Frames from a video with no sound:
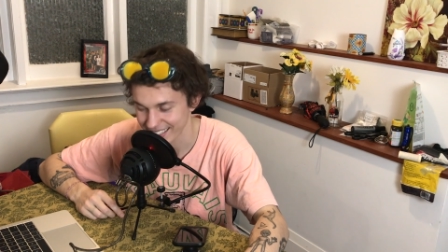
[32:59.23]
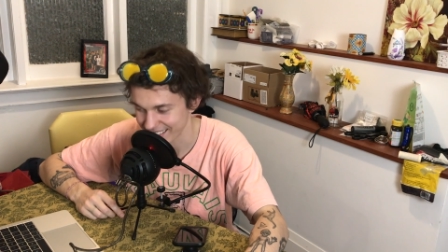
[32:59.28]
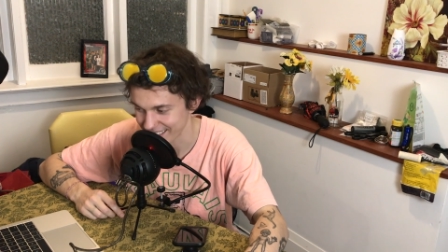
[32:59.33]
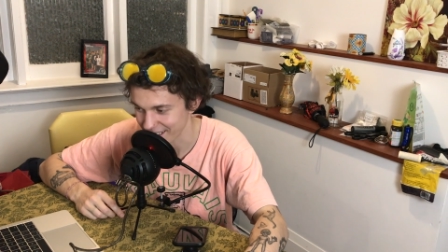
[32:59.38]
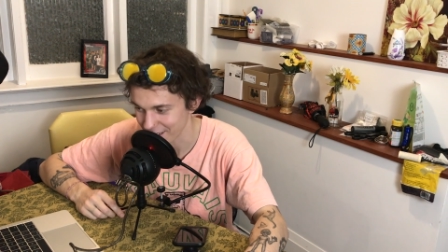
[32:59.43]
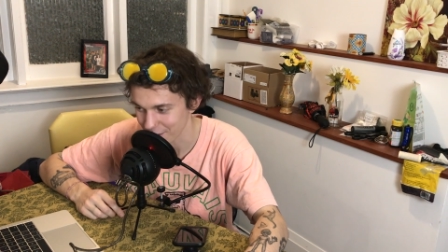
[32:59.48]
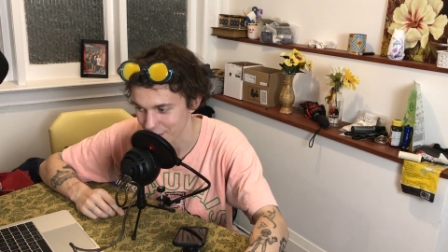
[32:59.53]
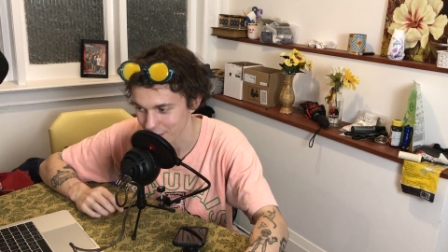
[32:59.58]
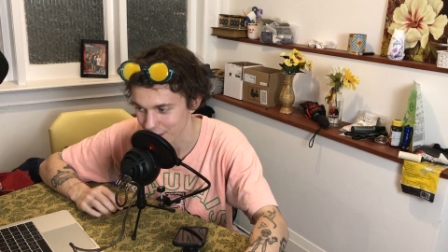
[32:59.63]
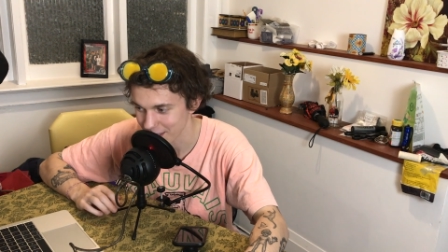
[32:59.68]

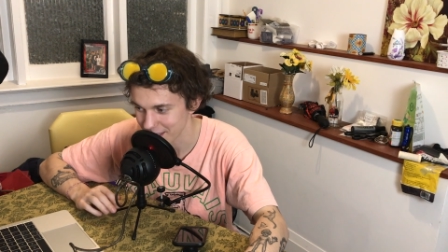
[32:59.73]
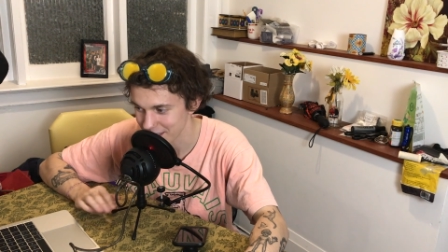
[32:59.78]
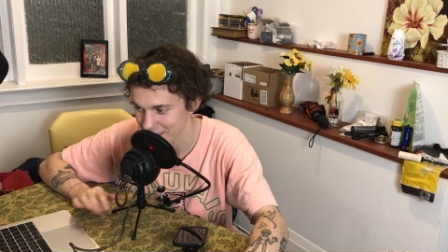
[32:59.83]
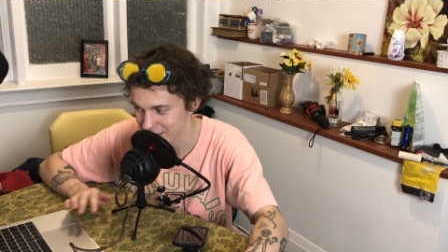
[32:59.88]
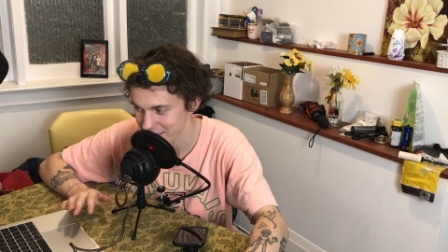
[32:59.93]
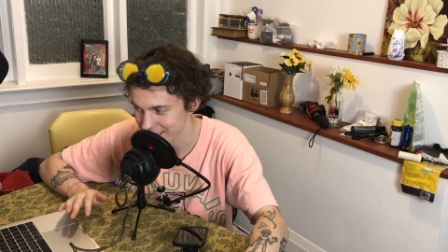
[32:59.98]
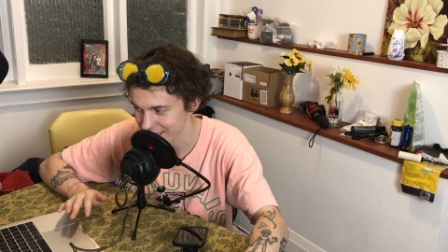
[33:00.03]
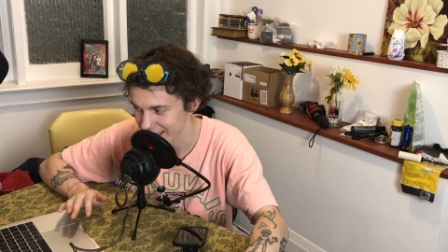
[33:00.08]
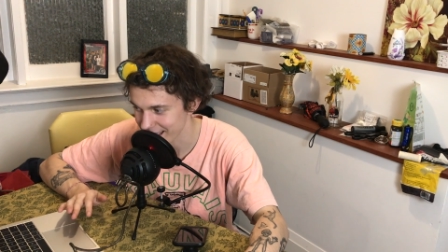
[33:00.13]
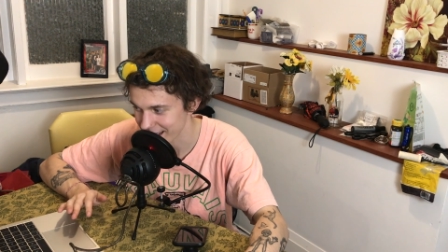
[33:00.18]
Like a really
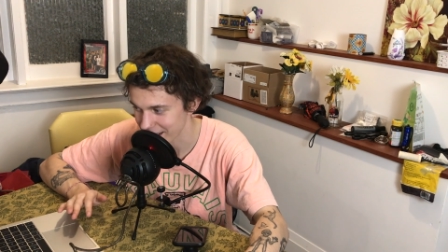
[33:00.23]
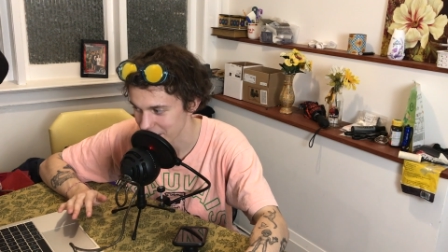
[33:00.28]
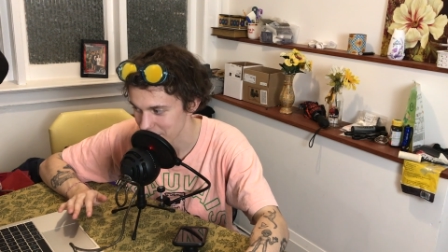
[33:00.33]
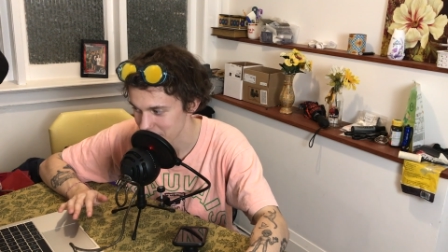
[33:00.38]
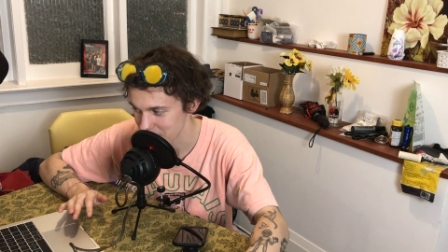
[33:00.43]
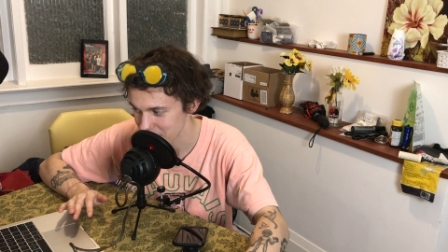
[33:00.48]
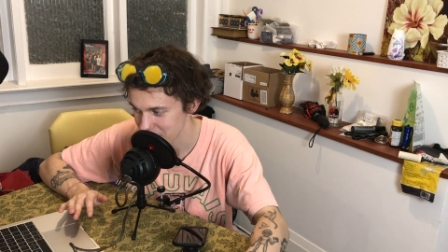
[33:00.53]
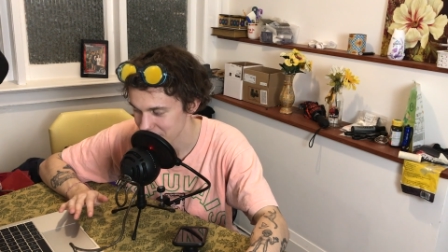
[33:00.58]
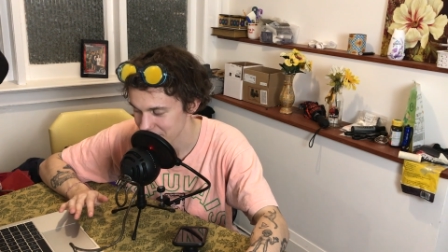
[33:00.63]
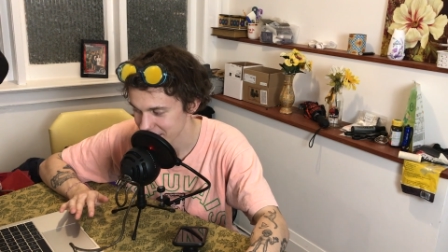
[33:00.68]
just like,
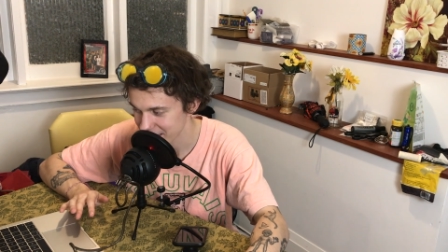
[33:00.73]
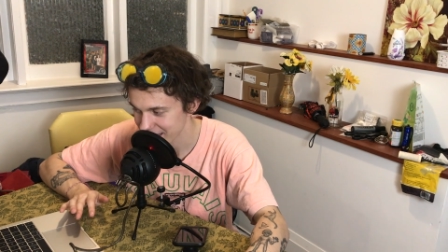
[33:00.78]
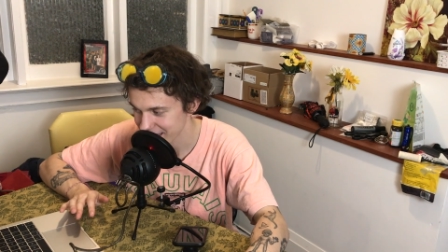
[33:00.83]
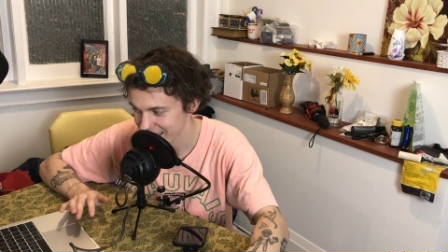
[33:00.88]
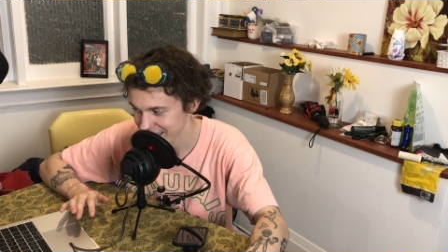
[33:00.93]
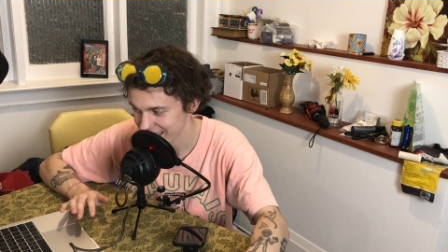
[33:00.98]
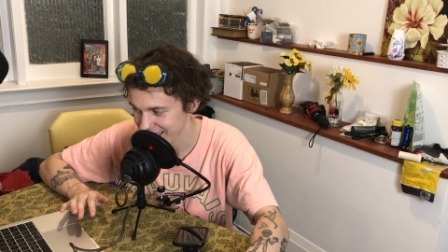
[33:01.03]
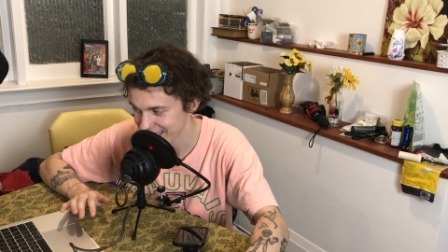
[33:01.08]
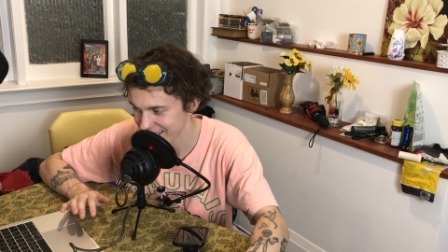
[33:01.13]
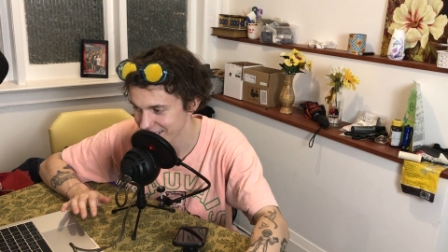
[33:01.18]

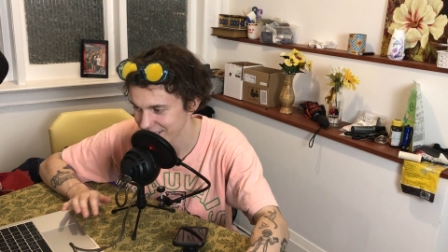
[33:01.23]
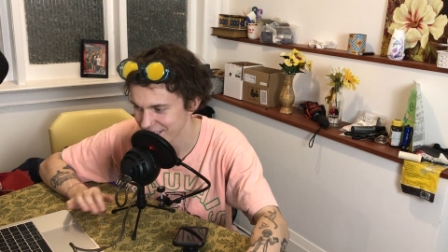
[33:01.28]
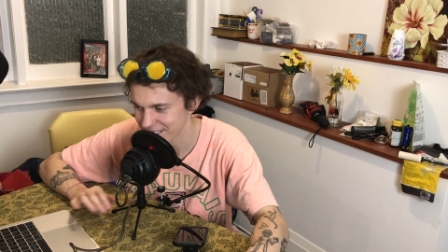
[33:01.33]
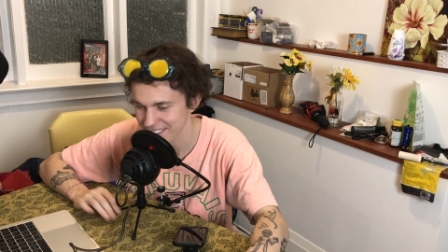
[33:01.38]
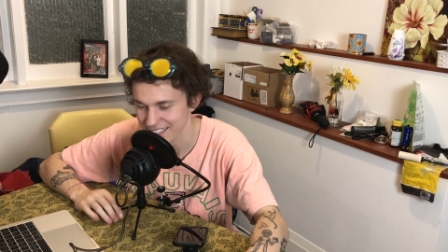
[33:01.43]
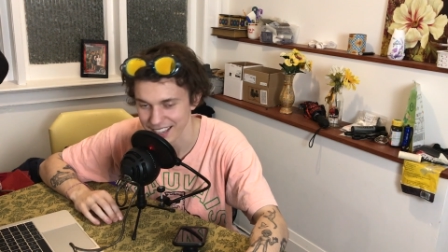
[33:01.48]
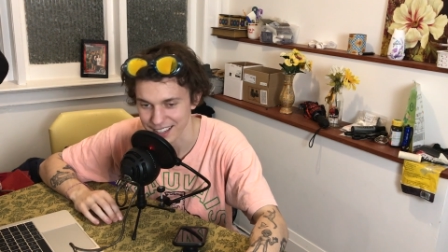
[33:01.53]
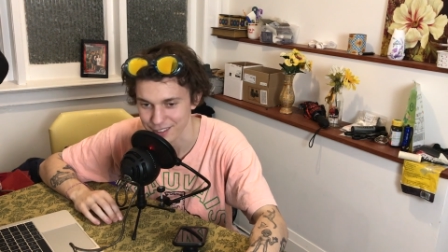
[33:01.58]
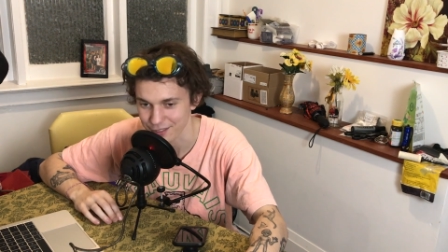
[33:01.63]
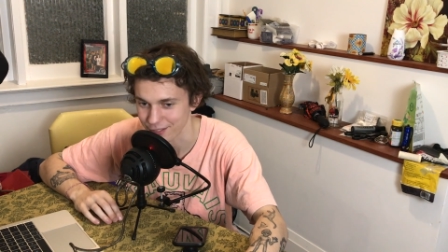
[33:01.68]

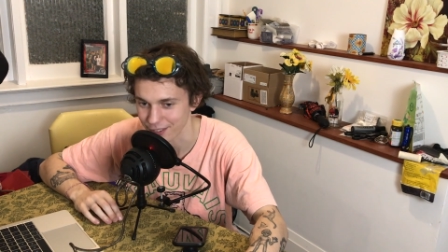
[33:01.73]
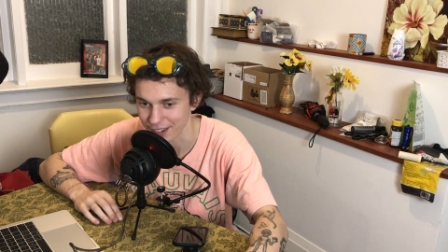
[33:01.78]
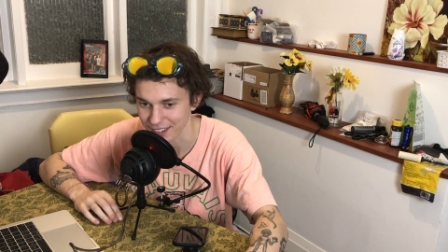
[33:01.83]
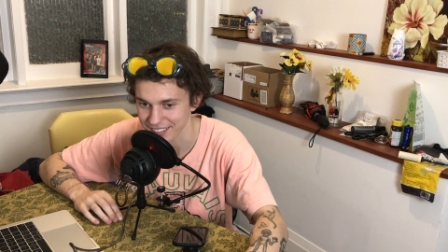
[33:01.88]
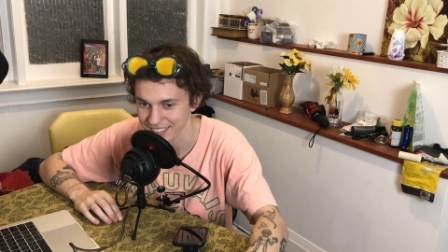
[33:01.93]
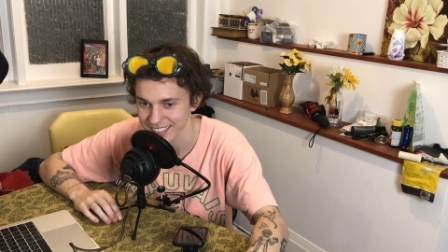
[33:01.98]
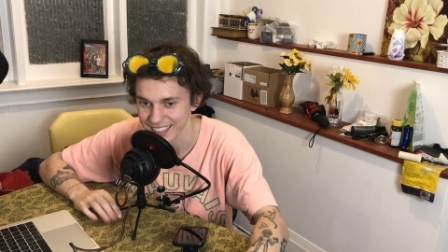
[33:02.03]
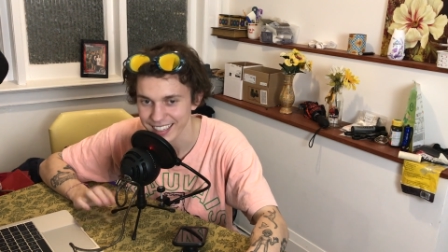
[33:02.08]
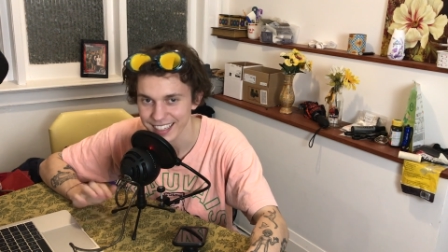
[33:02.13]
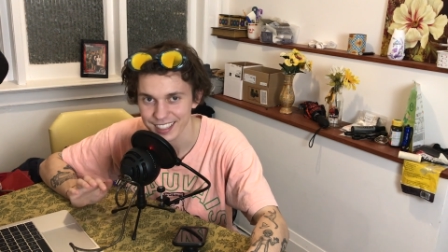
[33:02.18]
that's
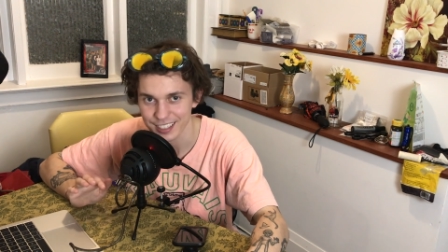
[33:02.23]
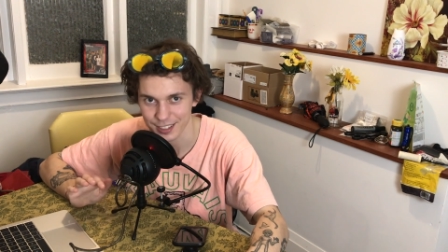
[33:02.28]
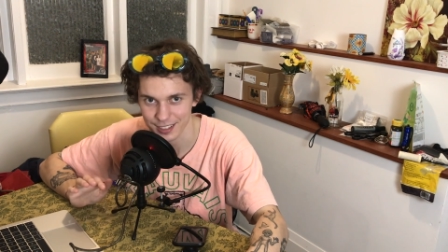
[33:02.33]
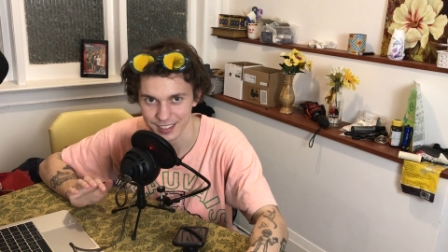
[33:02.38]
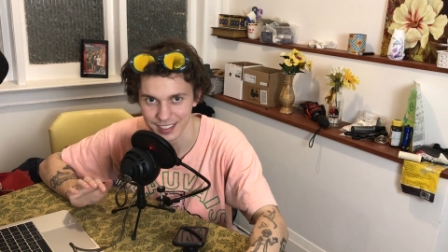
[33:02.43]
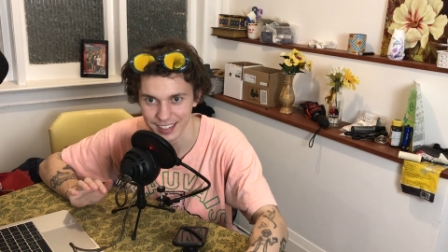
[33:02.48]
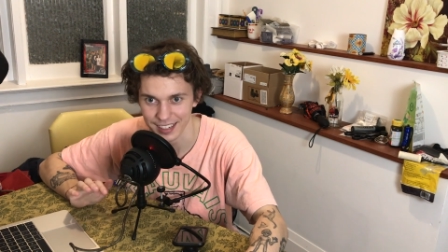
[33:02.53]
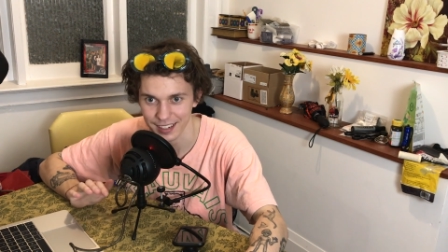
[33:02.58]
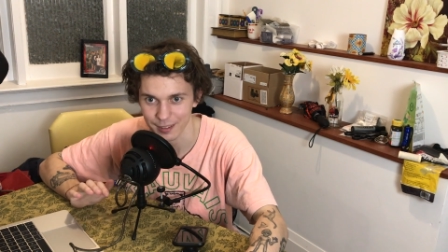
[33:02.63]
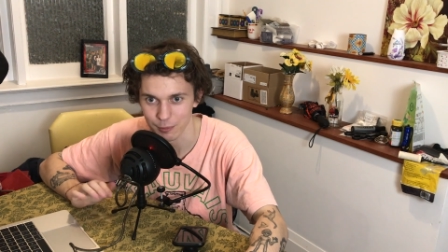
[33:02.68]
fucked.
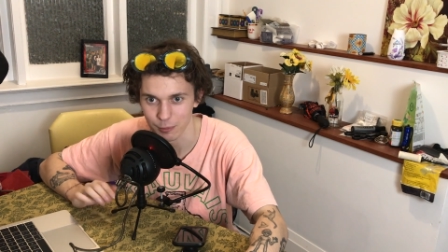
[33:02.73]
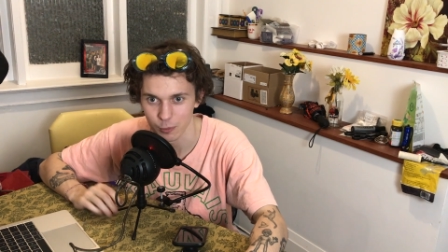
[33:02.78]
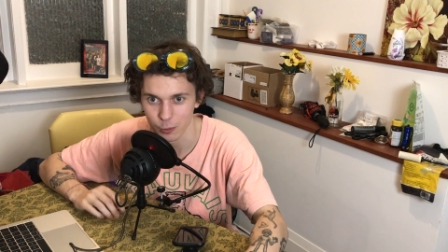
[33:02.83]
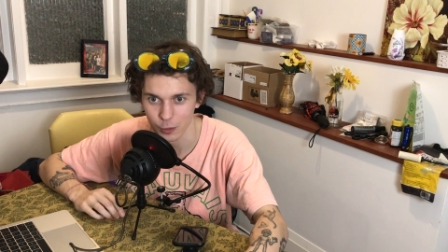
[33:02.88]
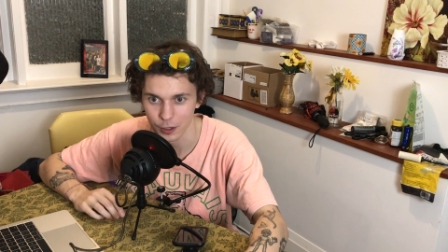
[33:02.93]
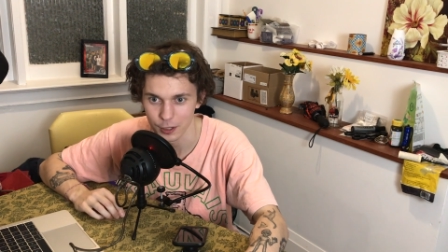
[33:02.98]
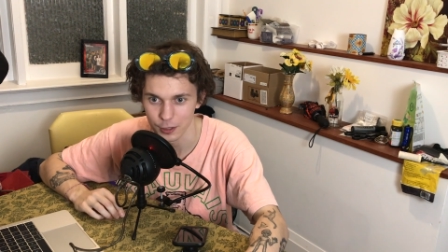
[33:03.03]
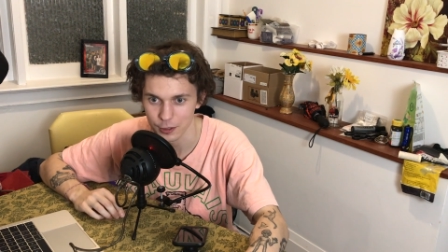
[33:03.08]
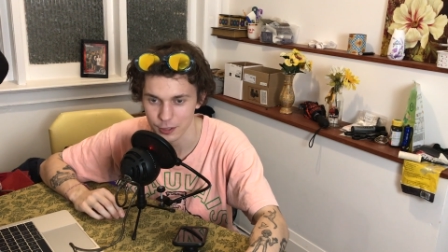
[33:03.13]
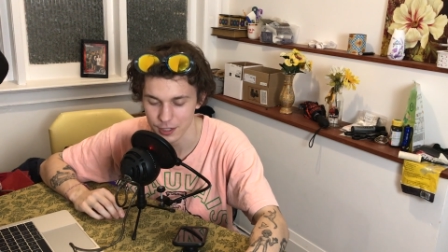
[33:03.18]
Just like a
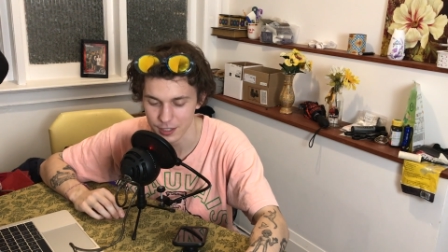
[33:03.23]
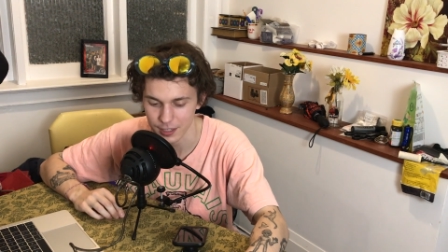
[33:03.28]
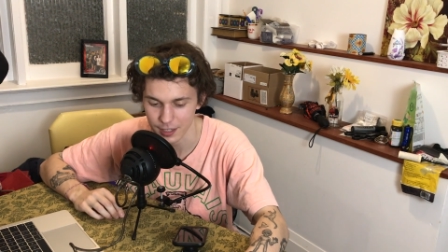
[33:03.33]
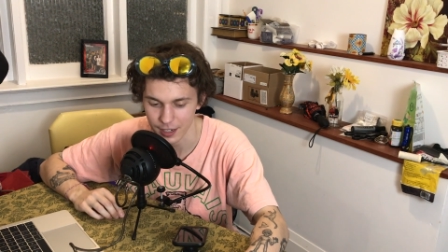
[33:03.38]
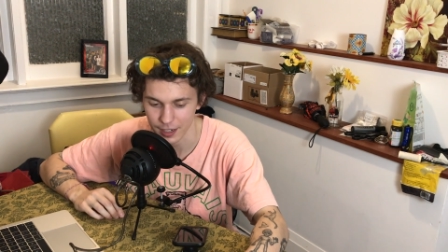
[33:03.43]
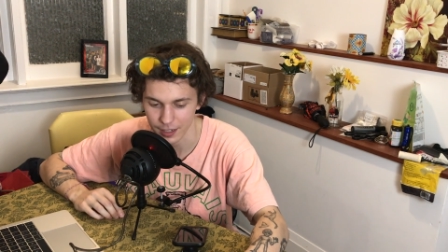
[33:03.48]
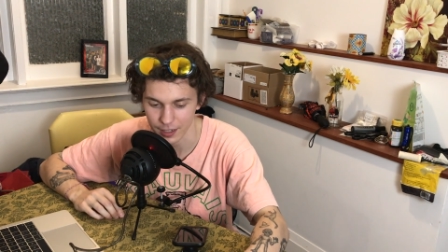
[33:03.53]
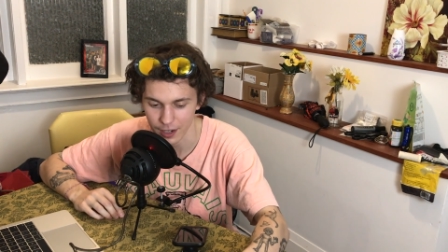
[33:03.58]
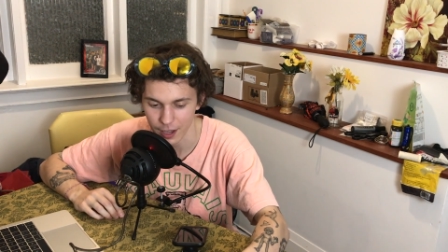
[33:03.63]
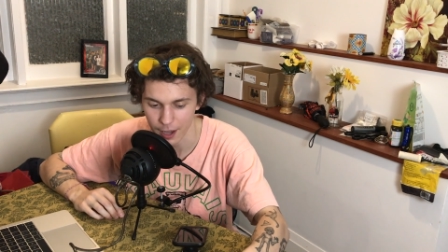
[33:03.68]
one who's just like